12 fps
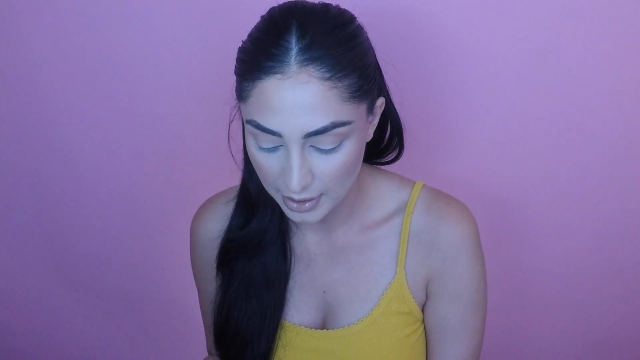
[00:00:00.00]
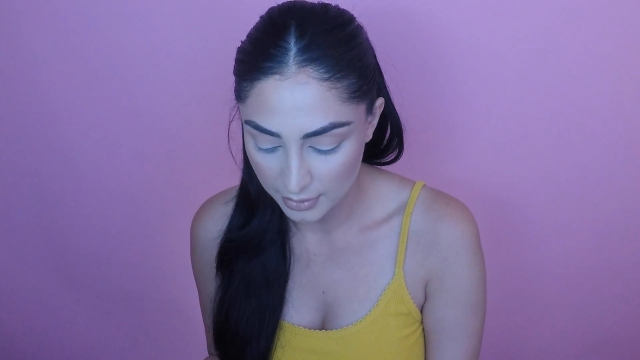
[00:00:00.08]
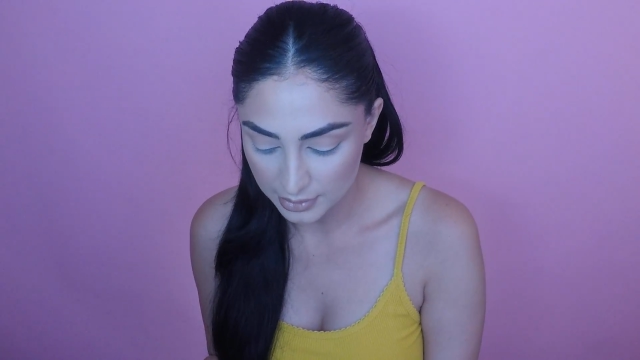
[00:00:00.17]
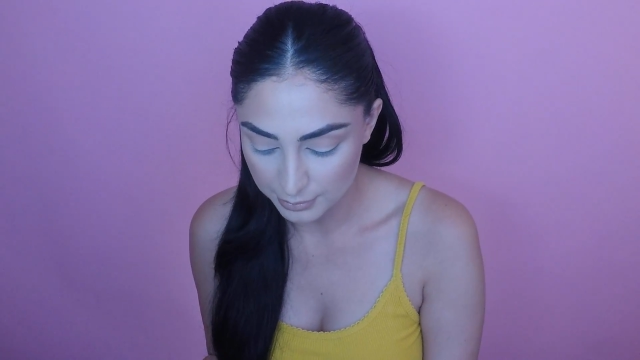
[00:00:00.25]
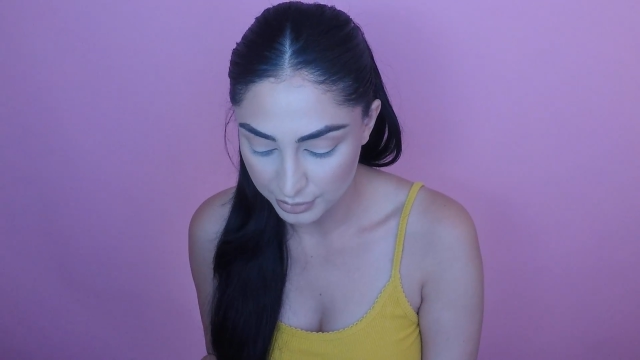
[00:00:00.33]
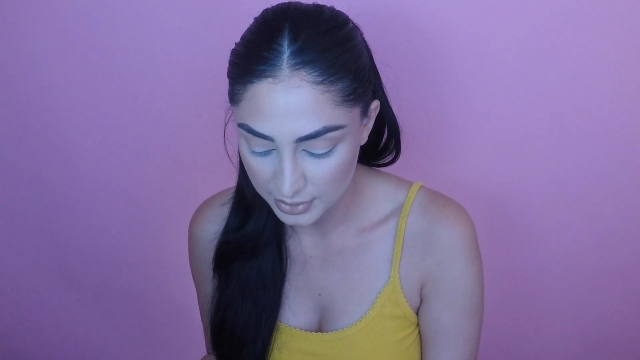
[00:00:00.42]
and
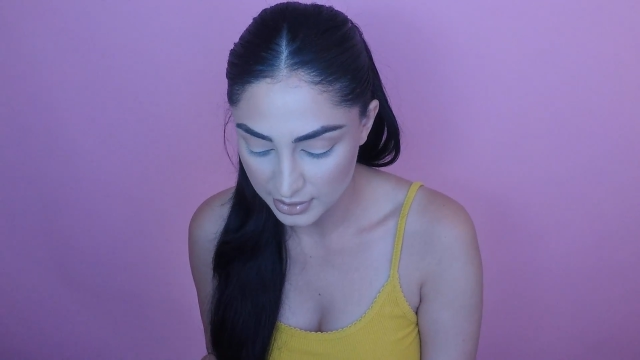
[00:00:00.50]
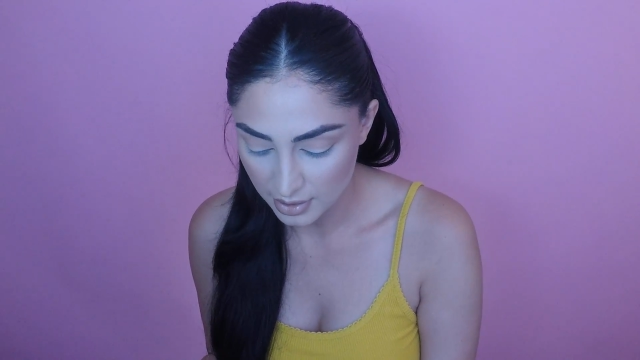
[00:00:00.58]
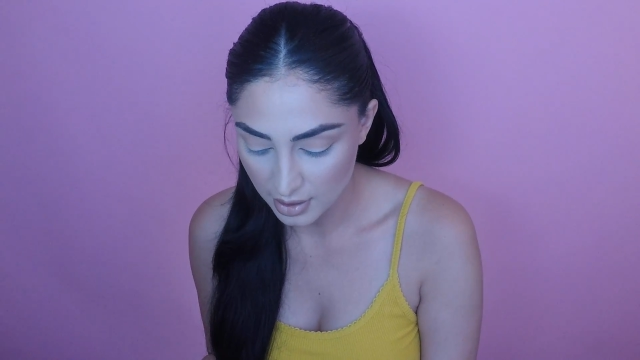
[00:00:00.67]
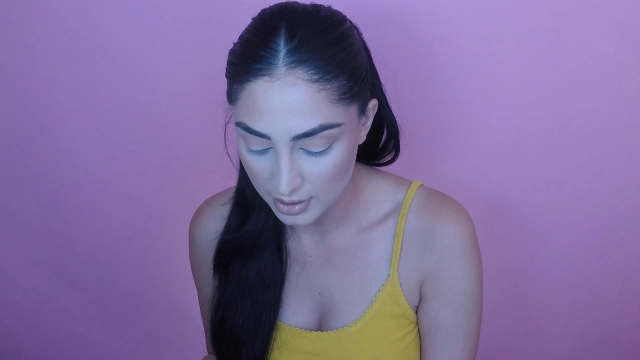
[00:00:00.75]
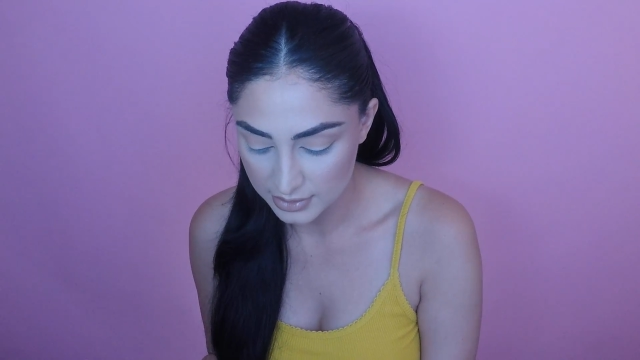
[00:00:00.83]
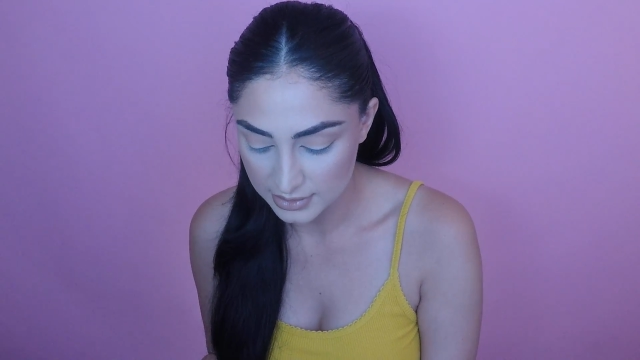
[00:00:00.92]
put it
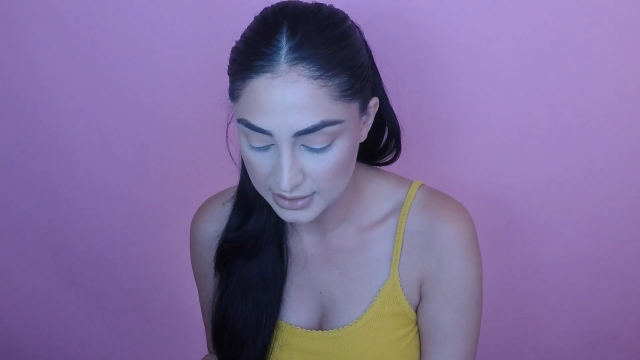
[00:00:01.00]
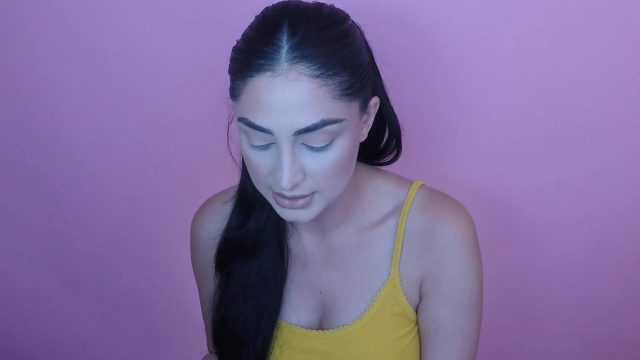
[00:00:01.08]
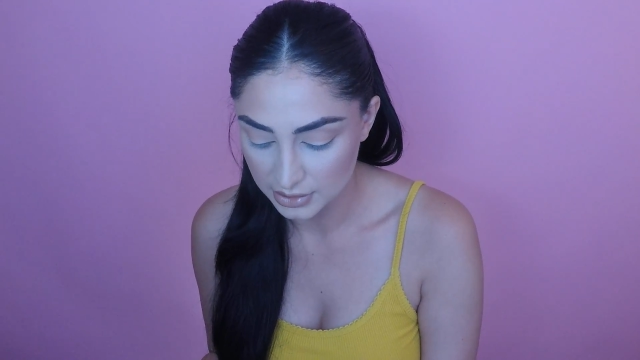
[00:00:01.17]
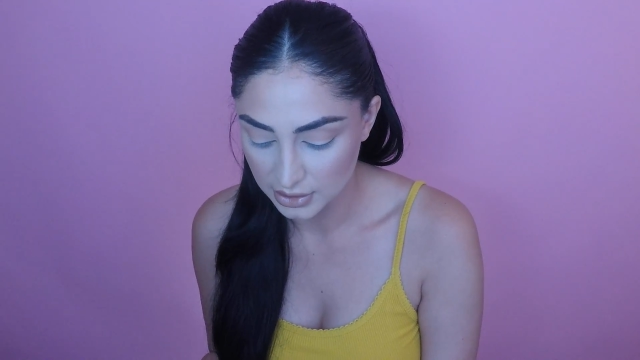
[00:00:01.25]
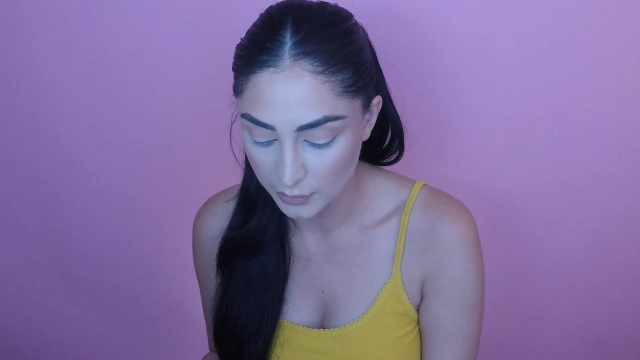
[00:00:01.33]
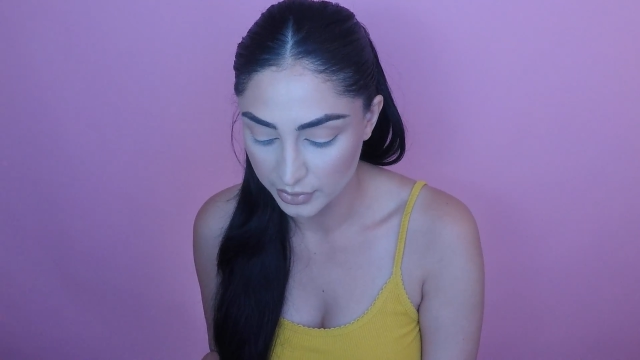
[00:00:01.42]
on the
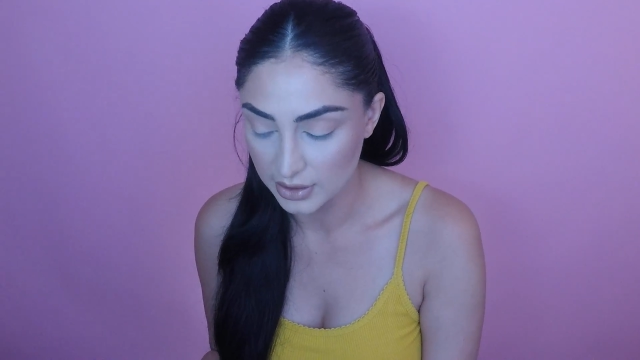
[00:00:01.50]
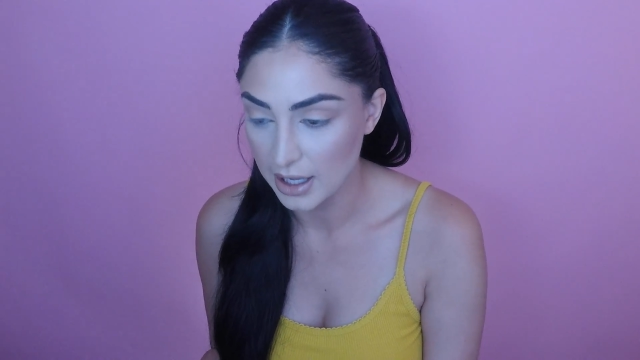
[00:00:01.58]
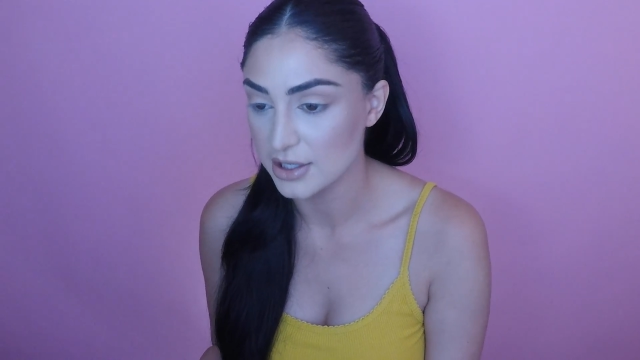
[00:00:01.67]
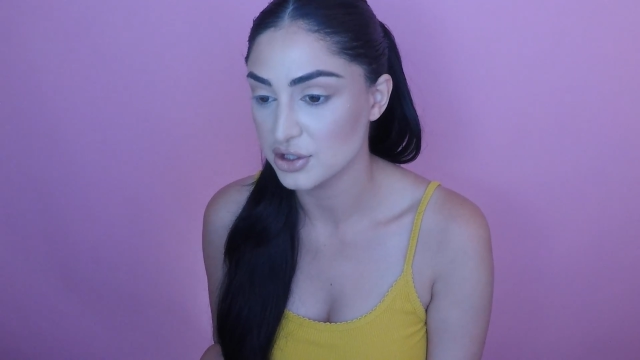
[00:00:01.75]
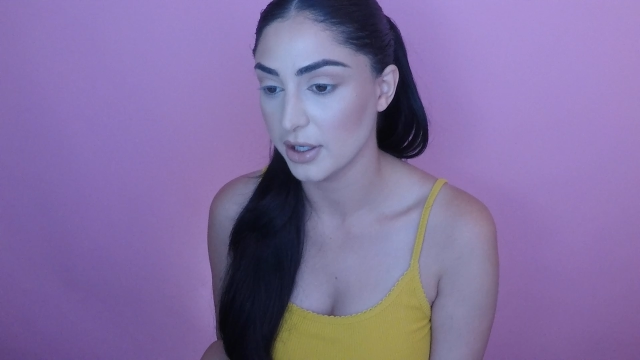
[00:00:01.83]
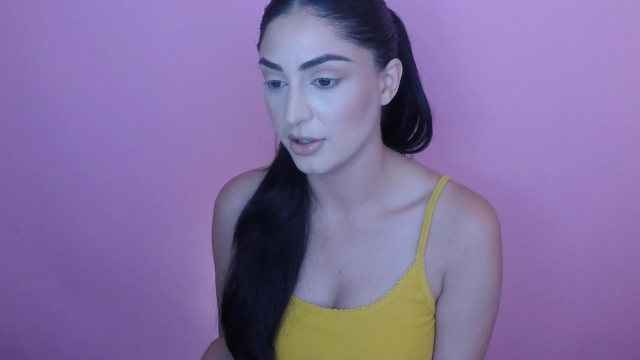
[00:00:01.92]
lower lash
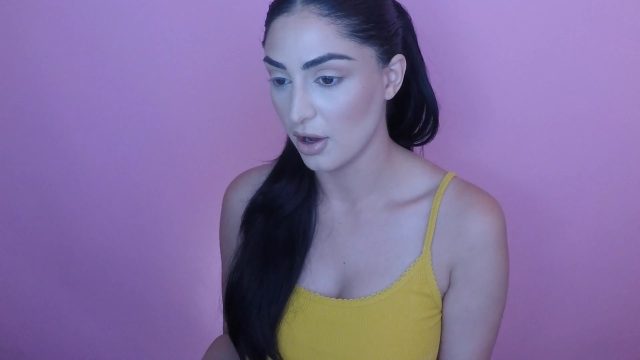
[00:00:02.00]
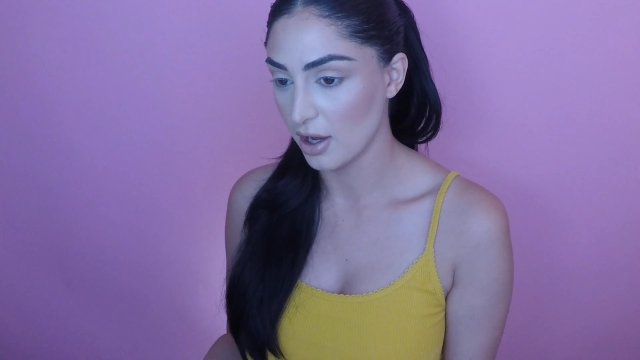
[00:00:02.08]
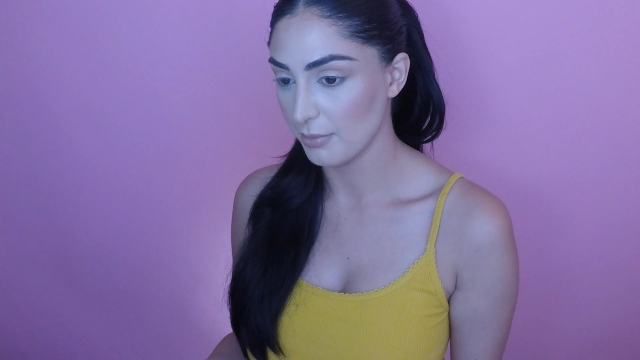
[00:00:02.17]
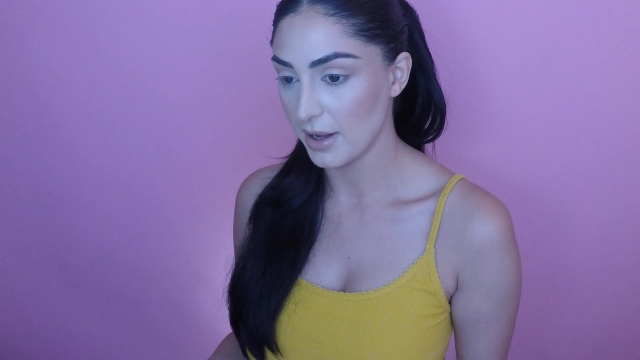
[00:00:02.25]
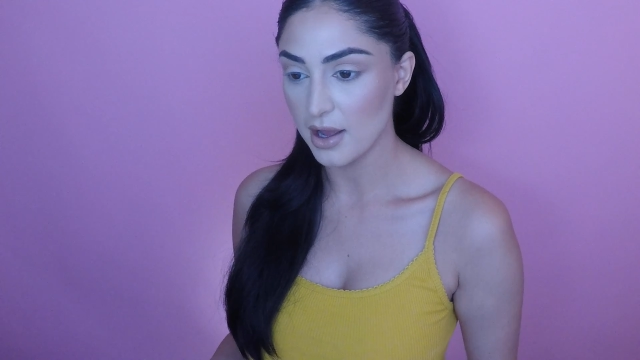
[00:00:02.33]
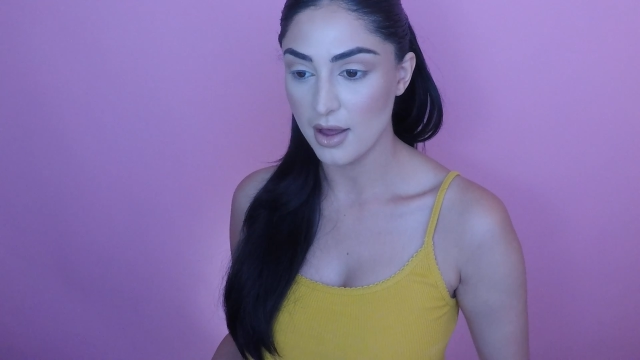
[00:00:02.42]
line on
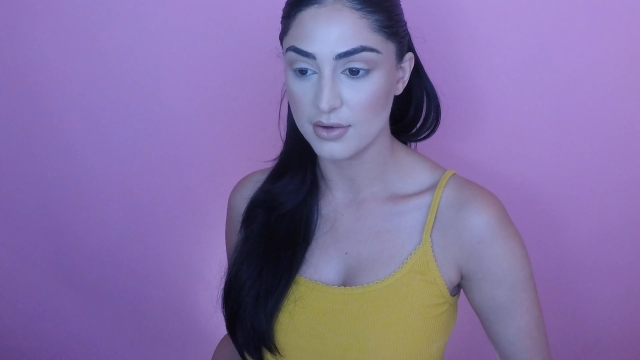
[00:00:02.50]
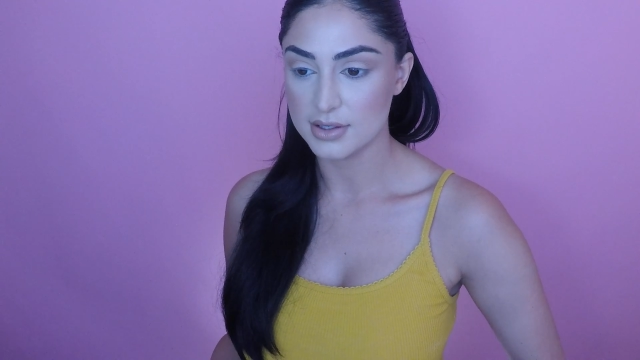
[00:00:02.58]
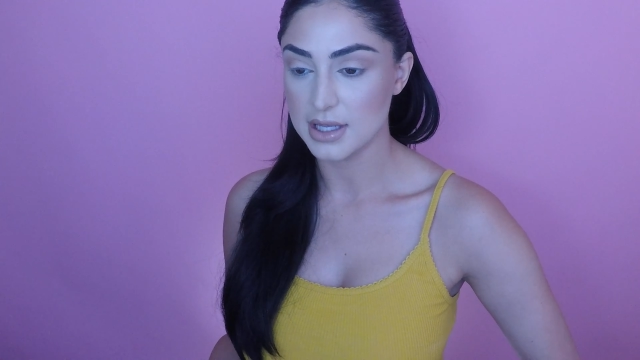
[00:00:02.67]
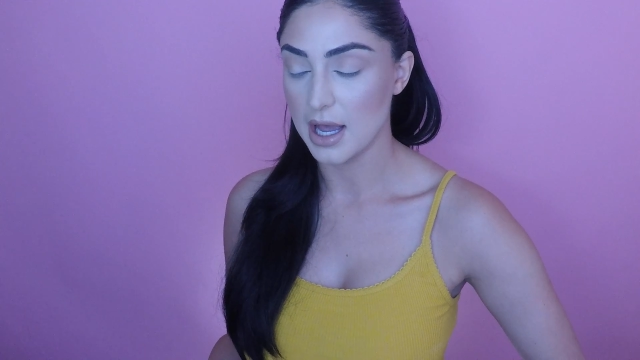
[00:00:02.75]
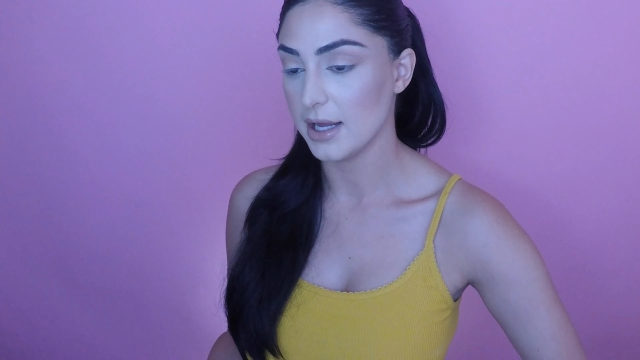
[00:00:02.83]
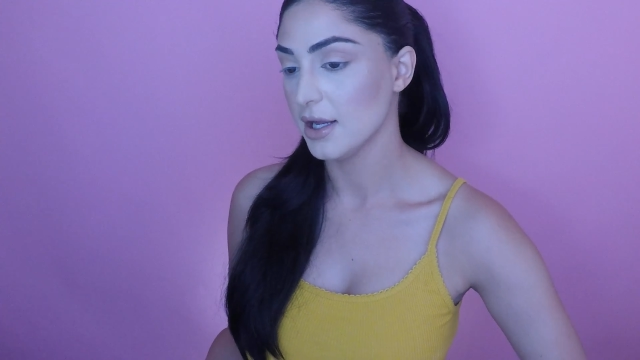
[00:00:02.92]
my other
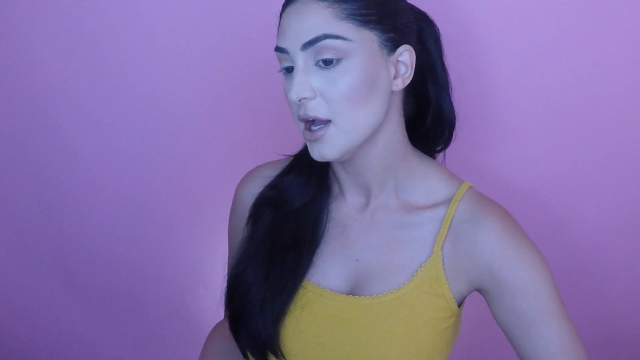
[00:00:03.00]
side.